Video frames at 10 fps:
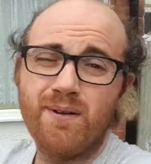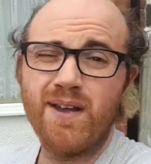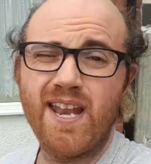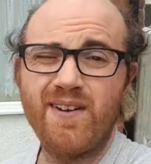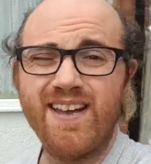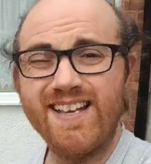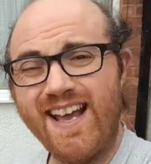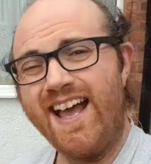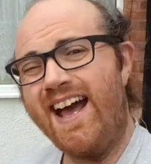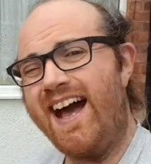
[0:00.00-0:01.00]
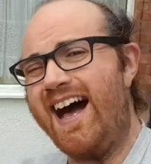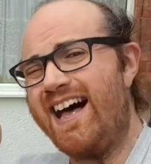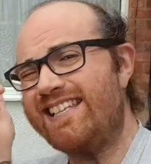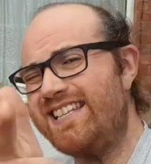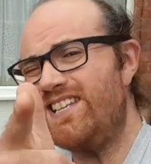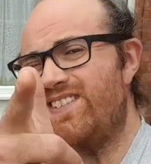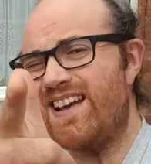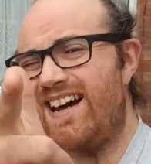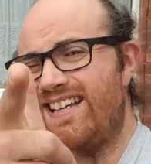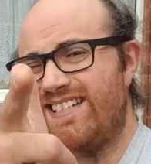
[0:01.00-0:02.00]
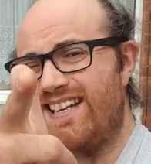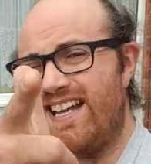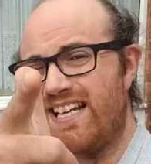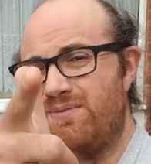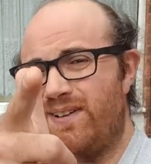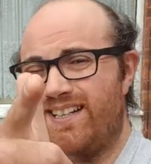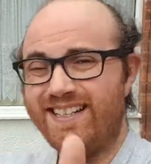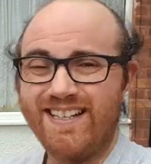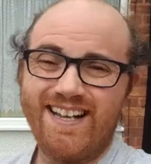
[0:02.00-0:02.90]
Anyway, I'll see you guys on the next one.